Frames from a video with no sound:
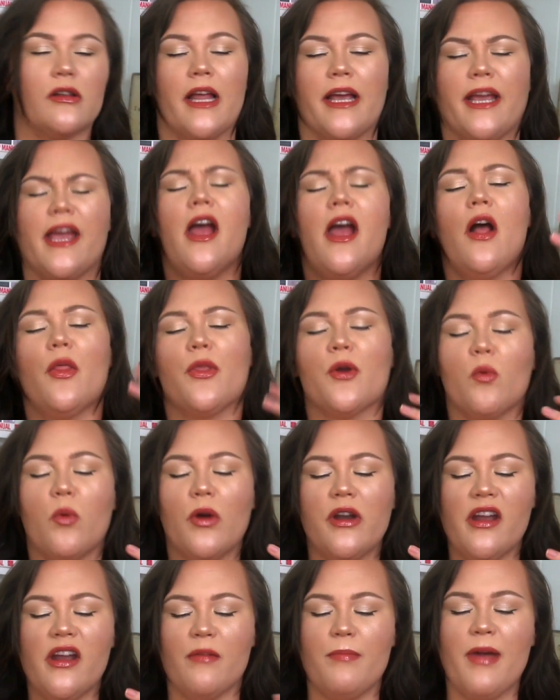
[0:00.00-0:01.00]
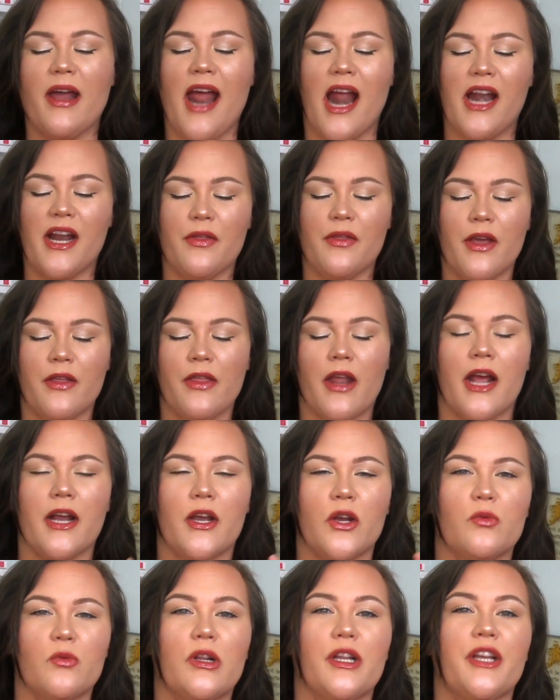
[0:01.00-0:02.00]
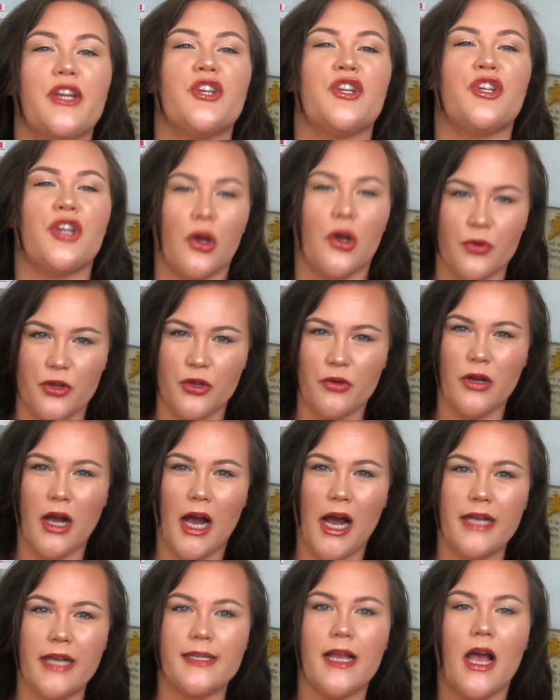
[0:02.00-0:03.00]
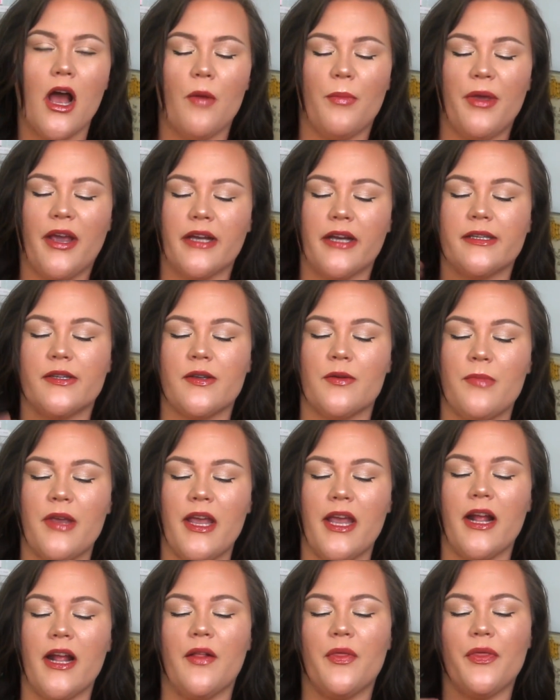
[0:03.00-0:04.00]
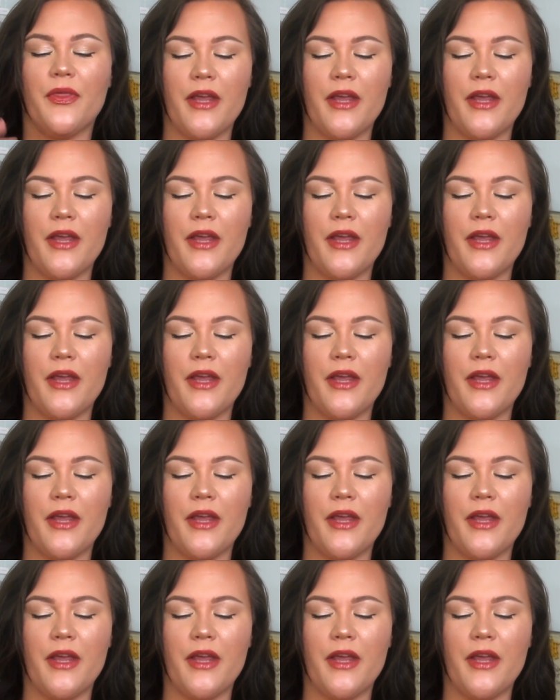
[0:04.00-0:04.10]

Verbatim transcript: Like there wouldn't have been anything that I could really show you guys because to me,